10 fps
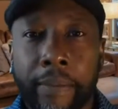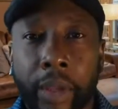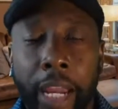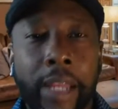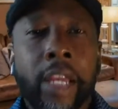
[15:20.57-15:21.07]

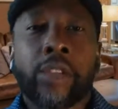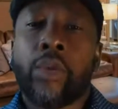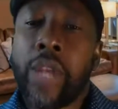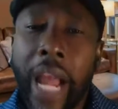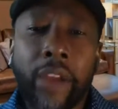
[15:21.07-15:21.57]
Okay. So
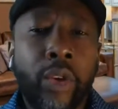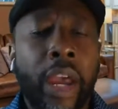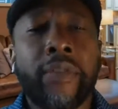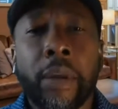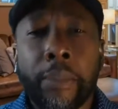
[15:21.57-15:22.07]
now you
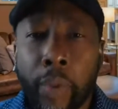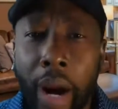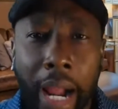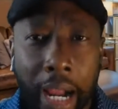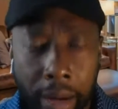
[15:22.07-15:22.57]
have them
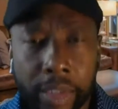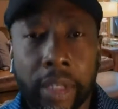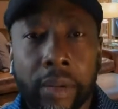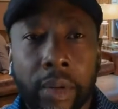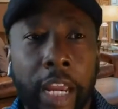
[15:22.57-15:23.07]
primed
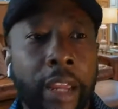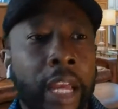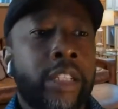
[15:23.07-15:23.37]
okay,